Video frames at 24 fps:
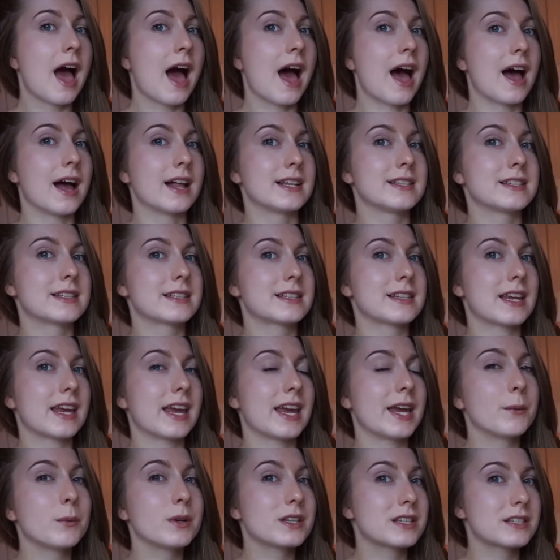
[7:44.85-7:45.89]
and
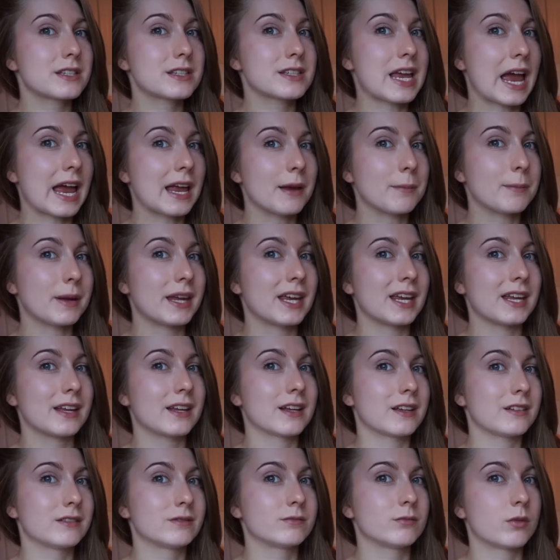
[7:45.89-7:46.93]
it would take
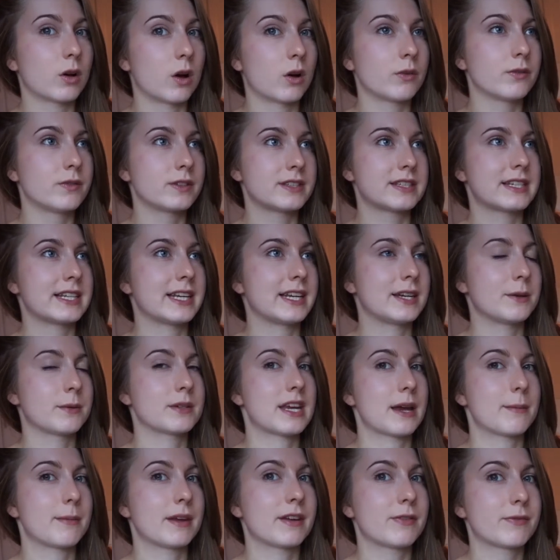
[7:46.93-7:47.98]
me, obviously it would
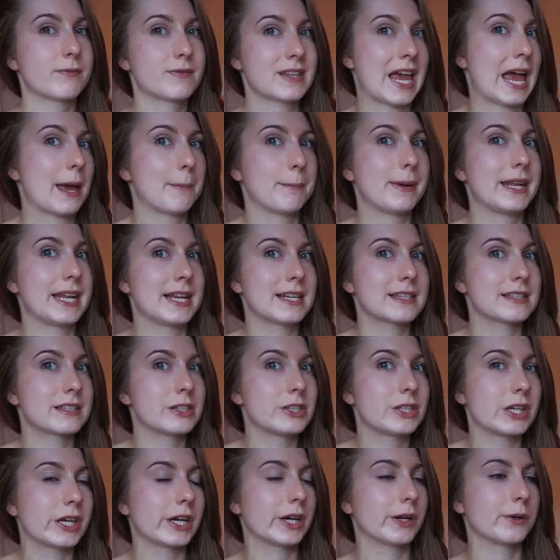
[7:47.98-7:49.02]
take me 10 minutes to
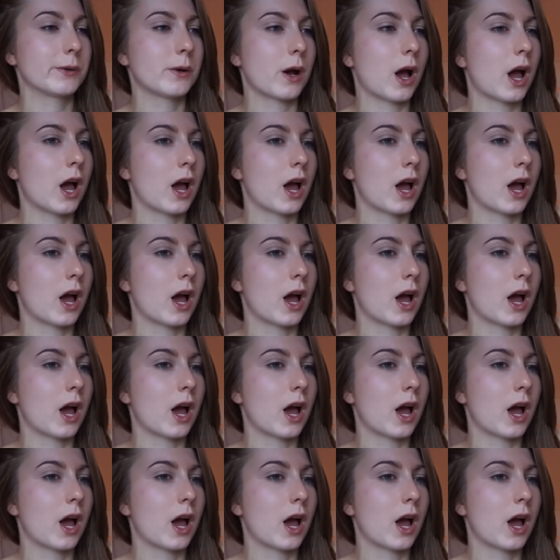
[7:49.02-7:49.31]
do,